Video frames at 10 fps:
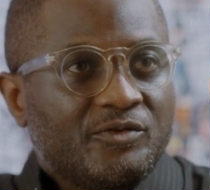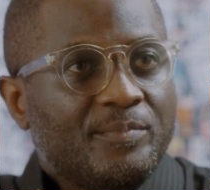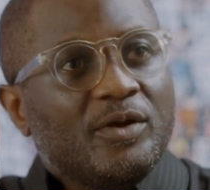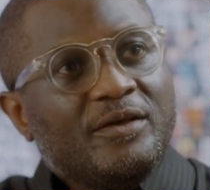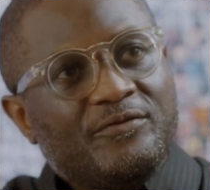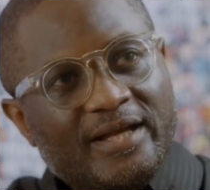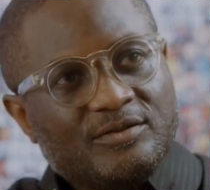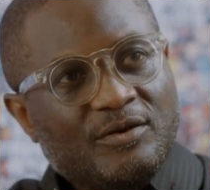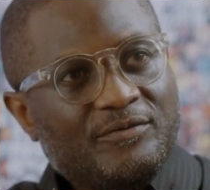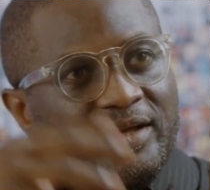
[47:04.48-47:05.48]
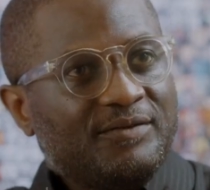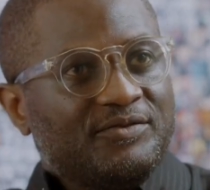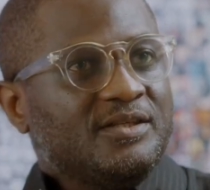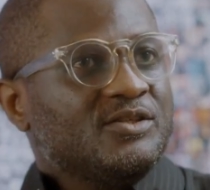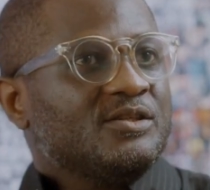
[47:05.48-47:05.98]
ripple effect of
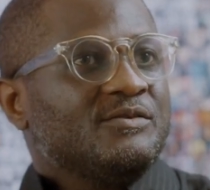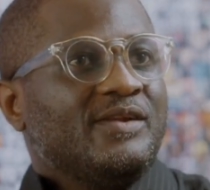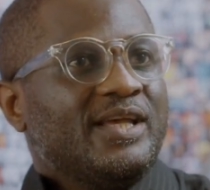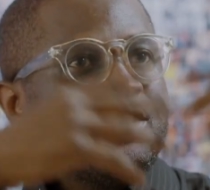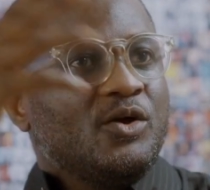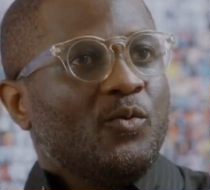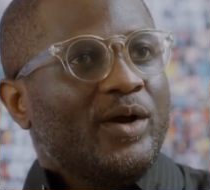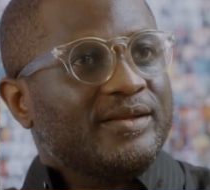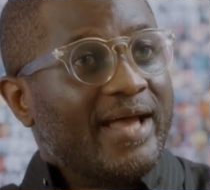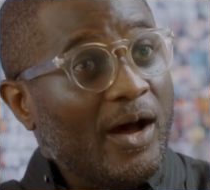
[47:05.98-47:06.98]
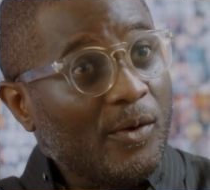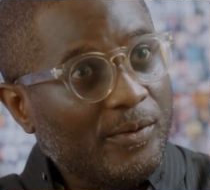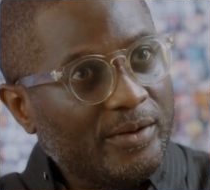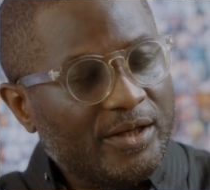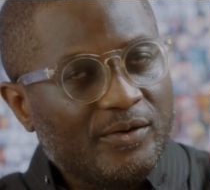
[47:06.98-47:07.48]
NFTs sort of like went out,
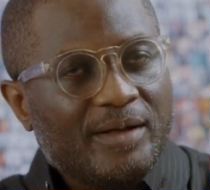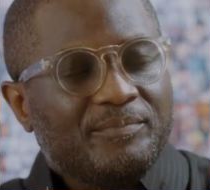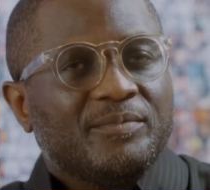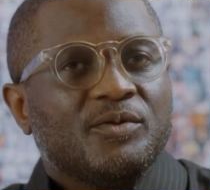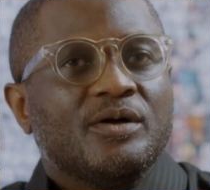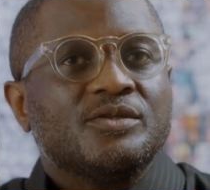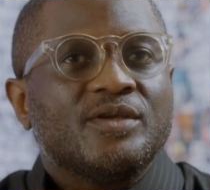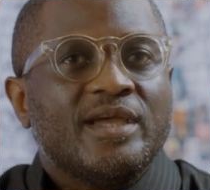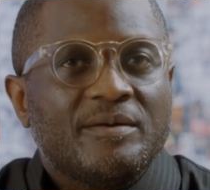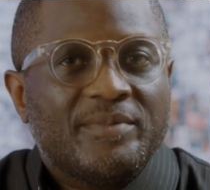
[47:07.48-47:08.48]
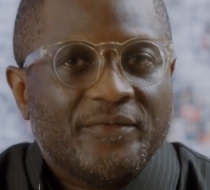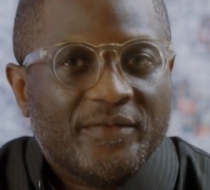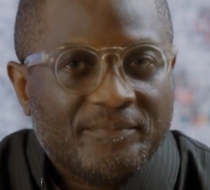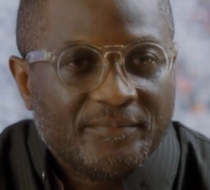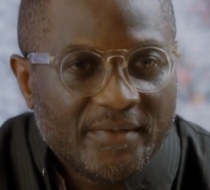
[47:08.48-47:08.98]
and people got to hear about
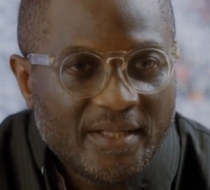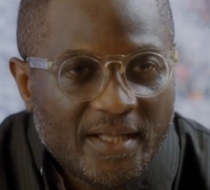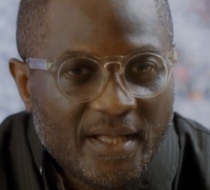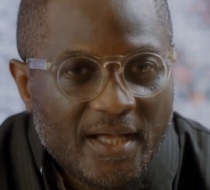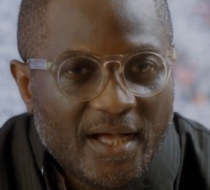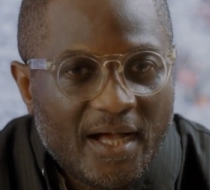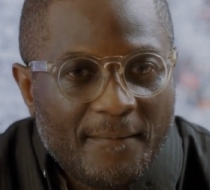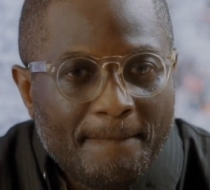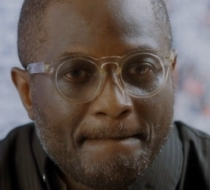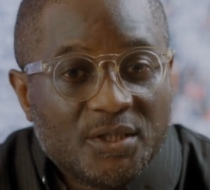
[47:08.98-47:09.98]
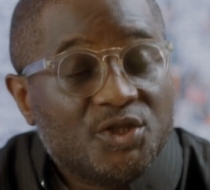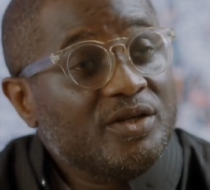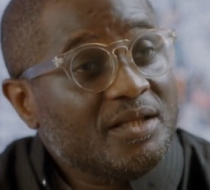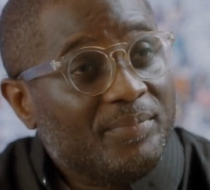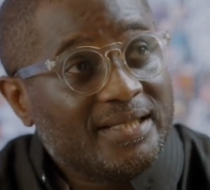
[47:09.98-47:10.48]
them. But
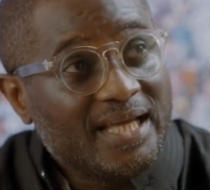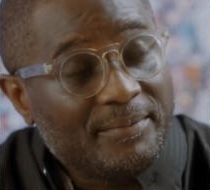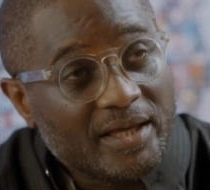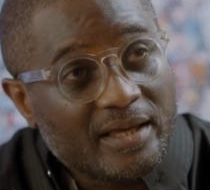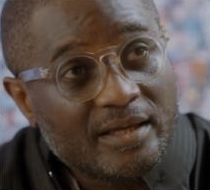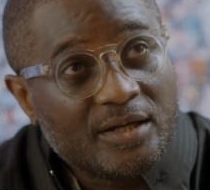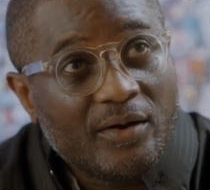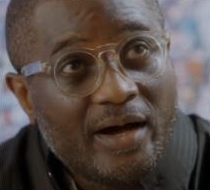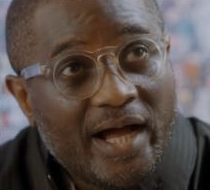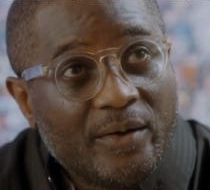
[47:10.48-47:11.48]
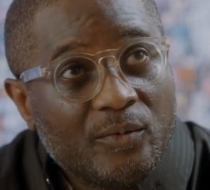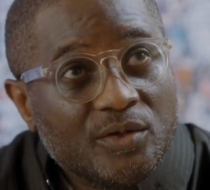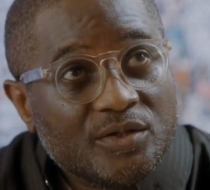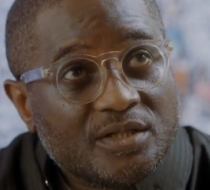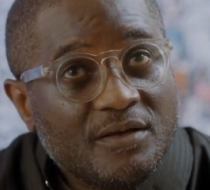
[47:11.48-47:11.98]
during the pandemic, I
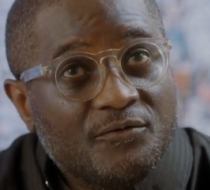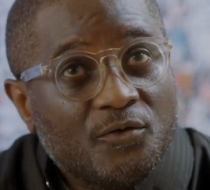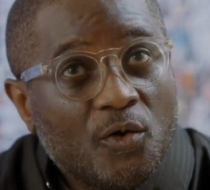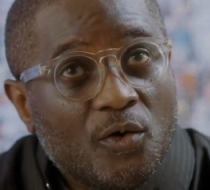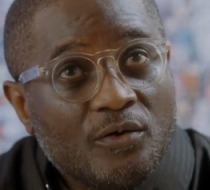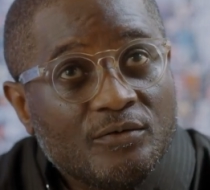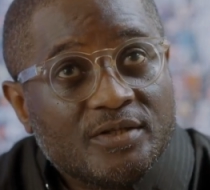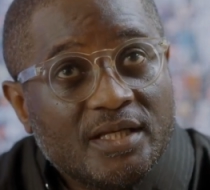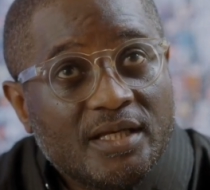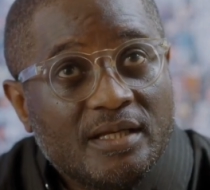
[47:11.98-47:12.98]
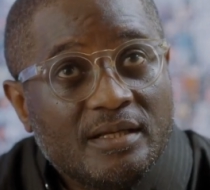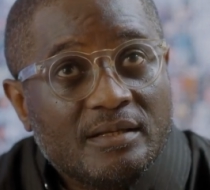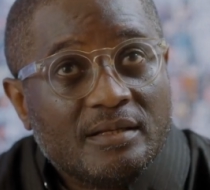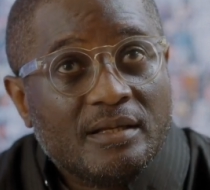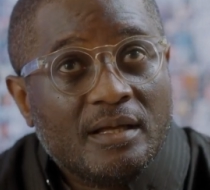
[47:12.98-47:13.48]
was involved
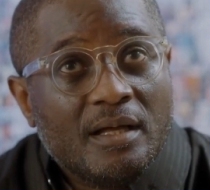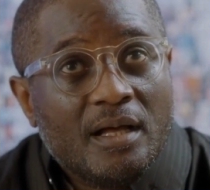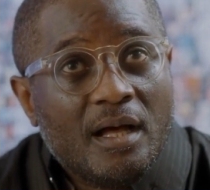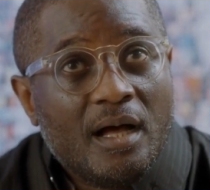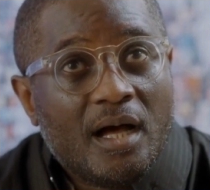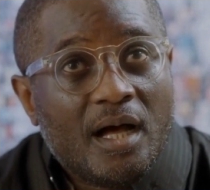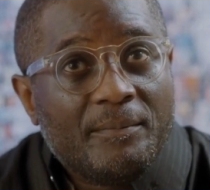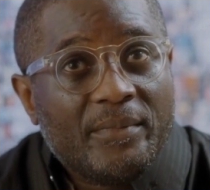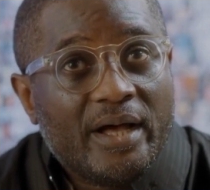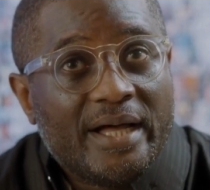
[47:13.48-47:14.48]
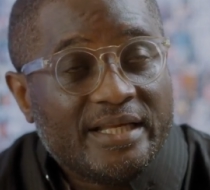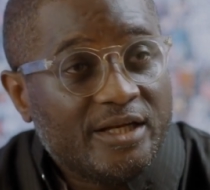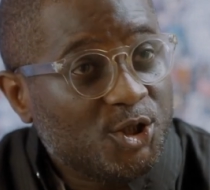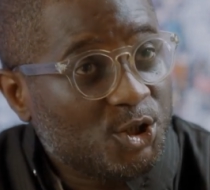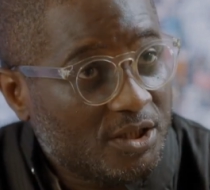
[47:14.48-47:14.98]
in an
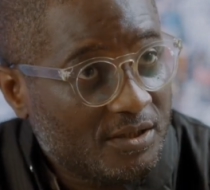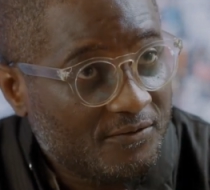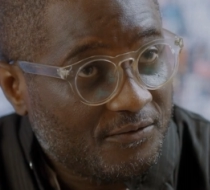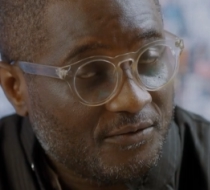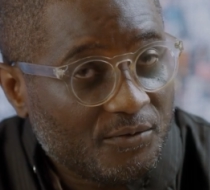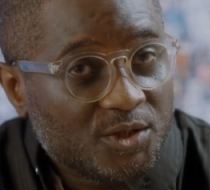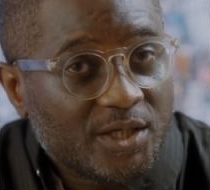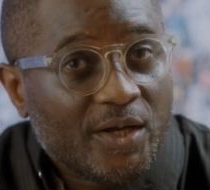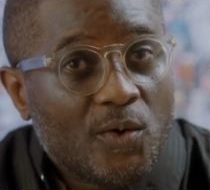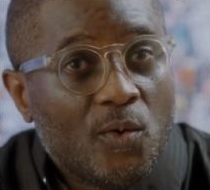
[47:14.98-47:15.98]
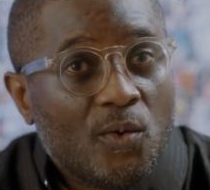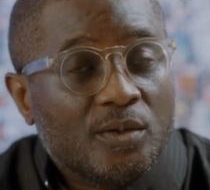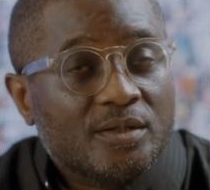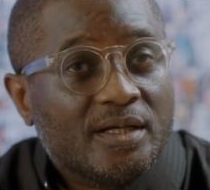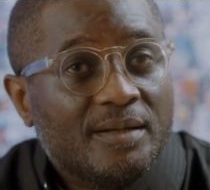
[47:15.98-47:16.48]
initiative which I
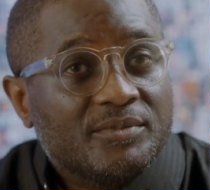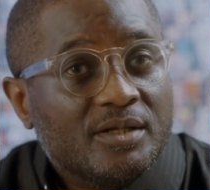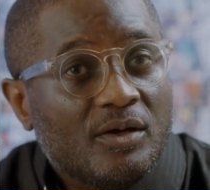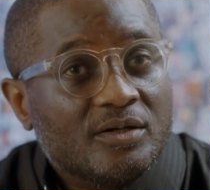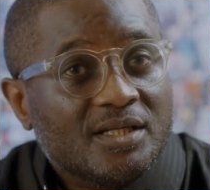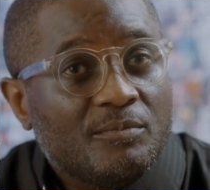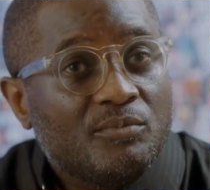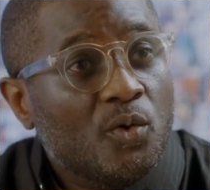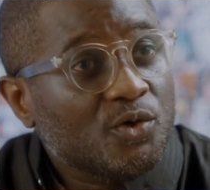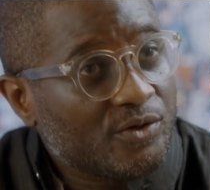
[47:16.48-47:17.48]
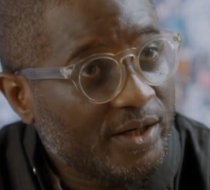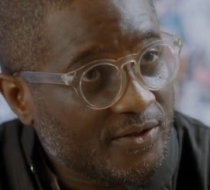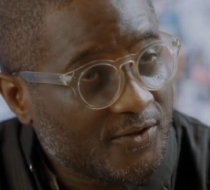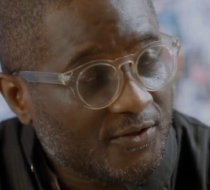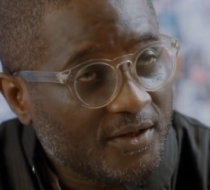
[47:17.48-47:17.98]
called the Lockdown
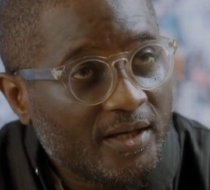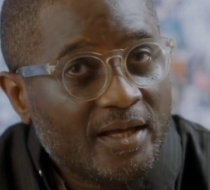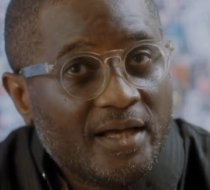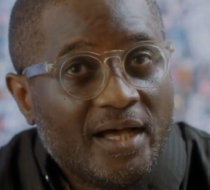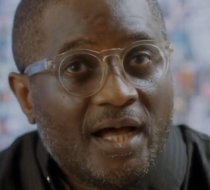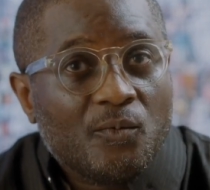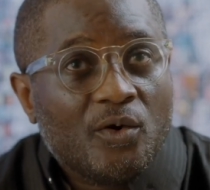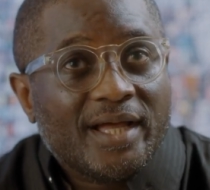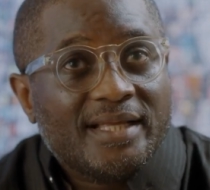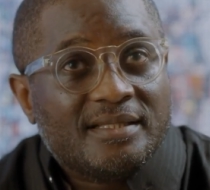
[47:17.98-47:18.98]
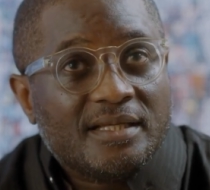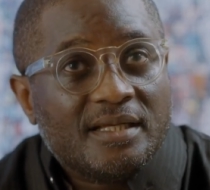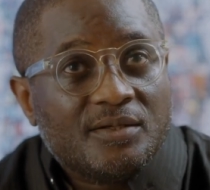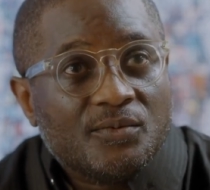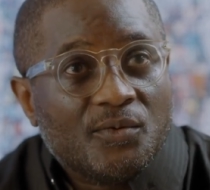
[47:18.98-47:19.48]
Portraits. And what I did